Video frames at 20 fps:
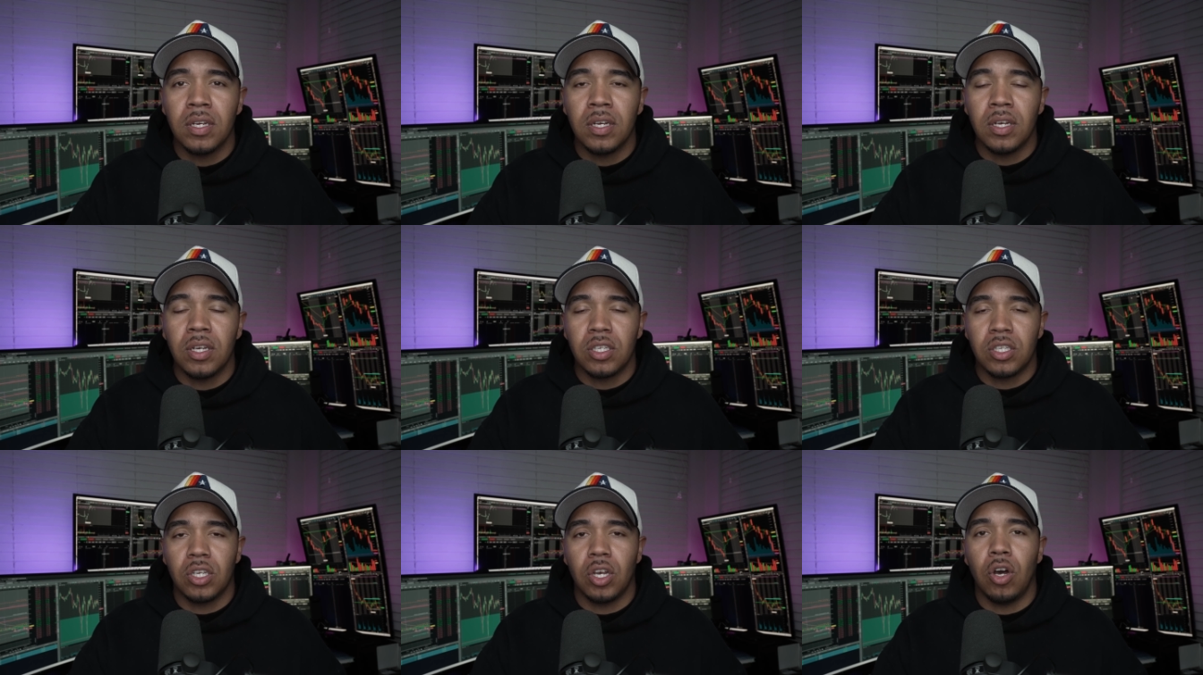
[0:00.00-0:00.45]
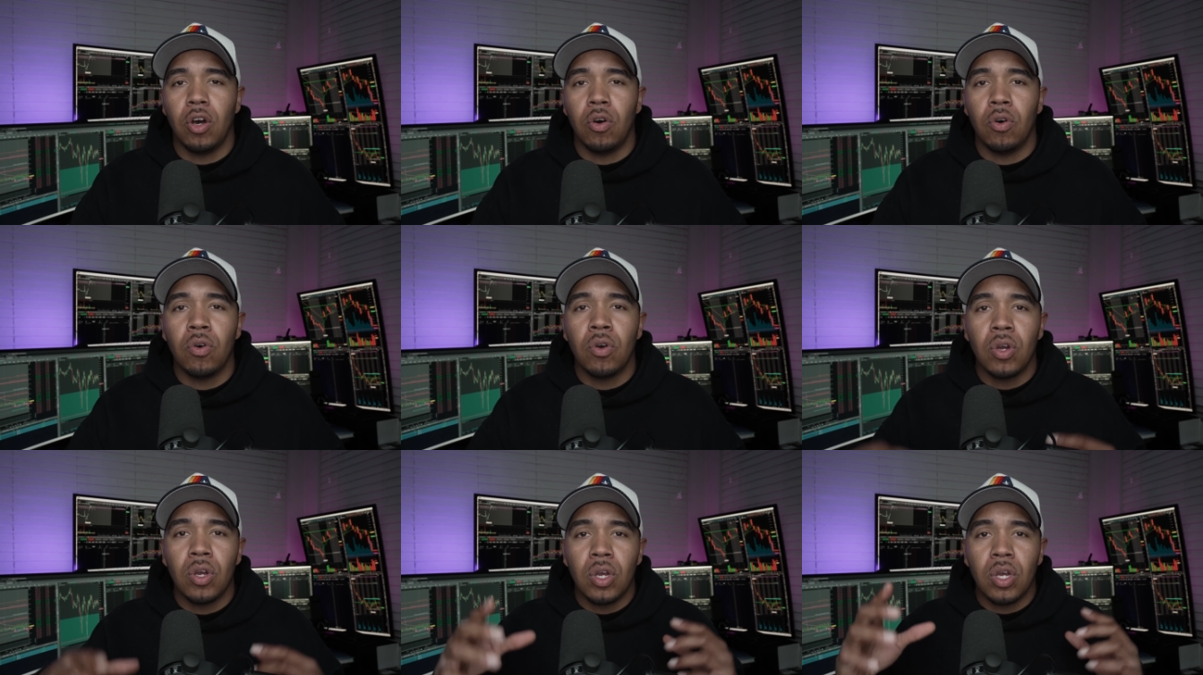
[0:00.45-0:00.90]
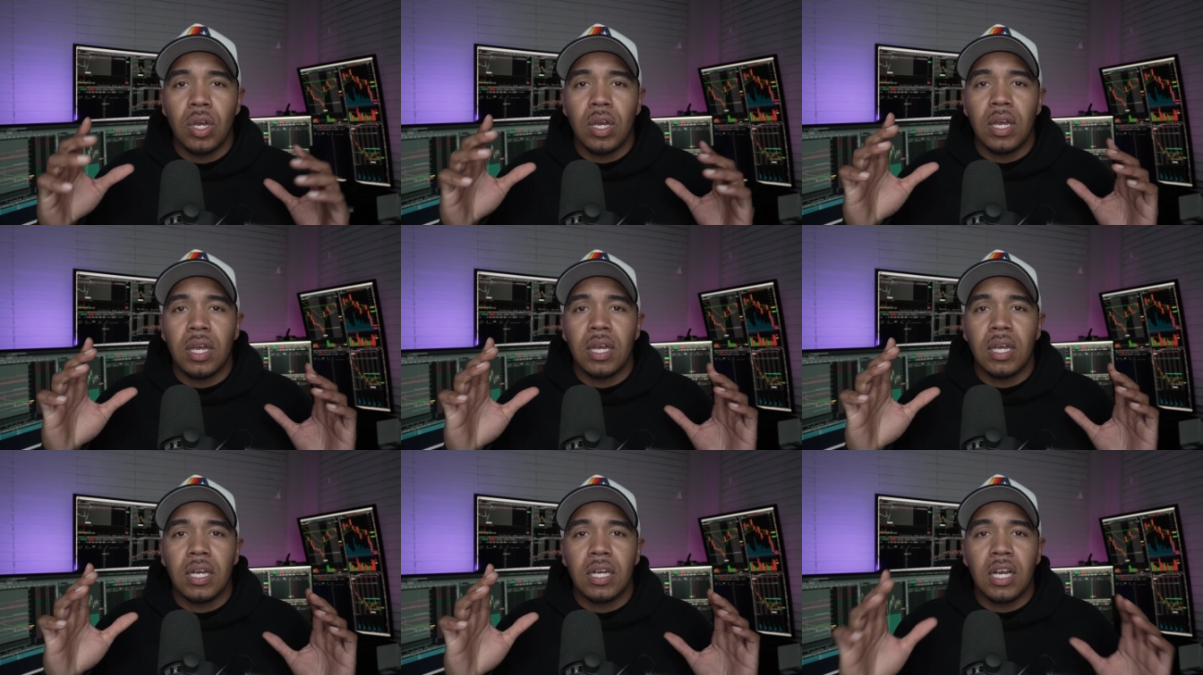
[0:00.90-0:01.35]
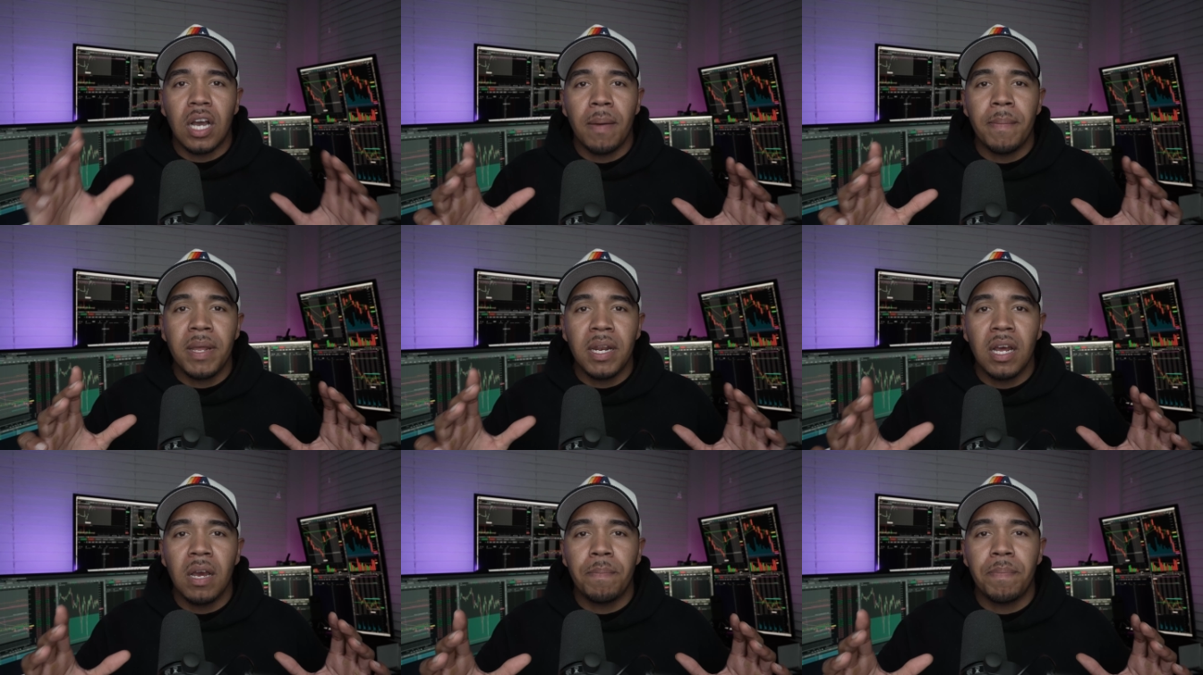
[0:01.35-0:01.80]
So
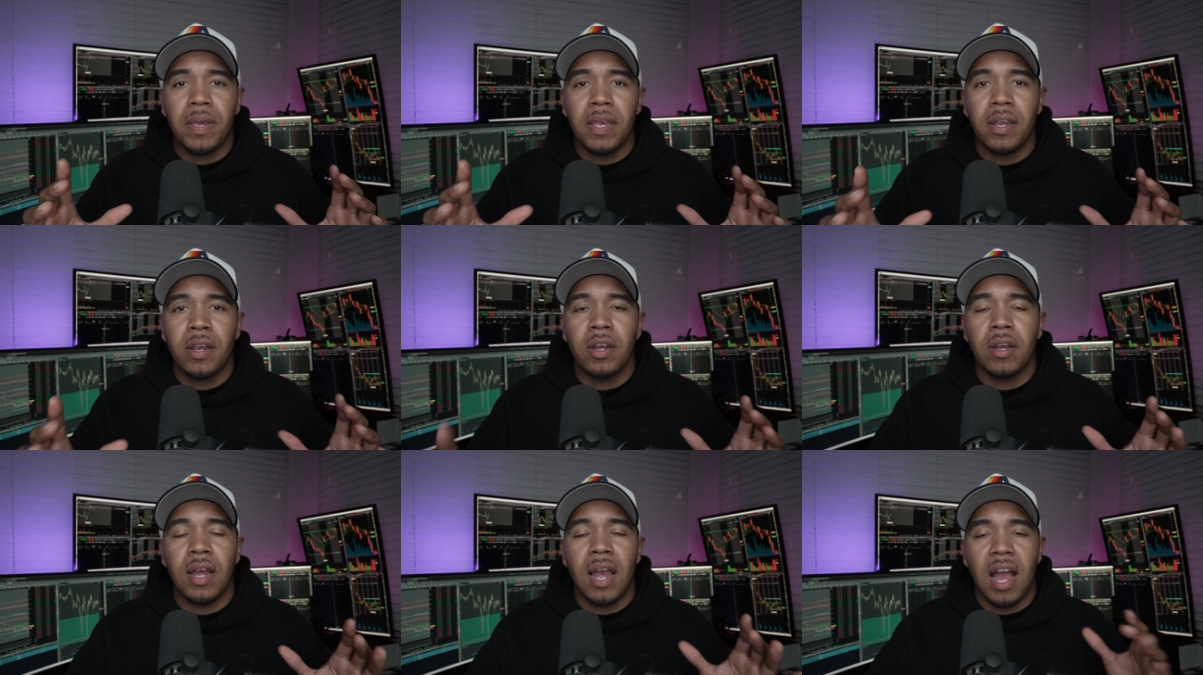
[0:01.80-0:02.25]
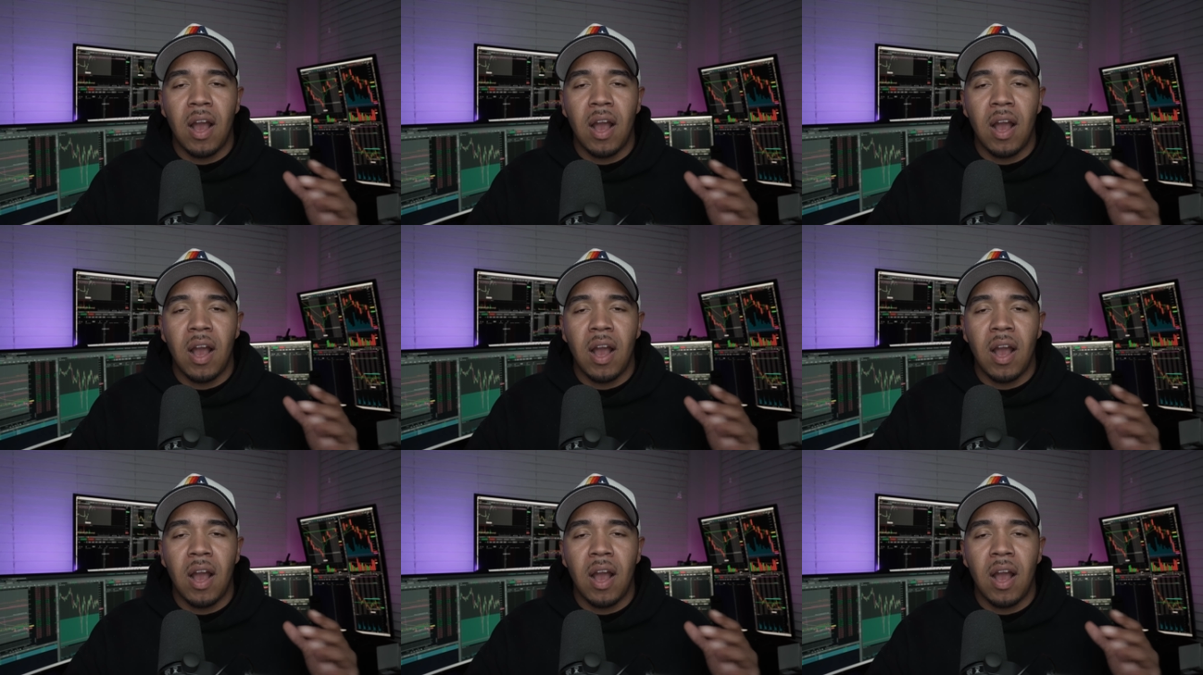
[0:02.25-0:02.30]
coming up here,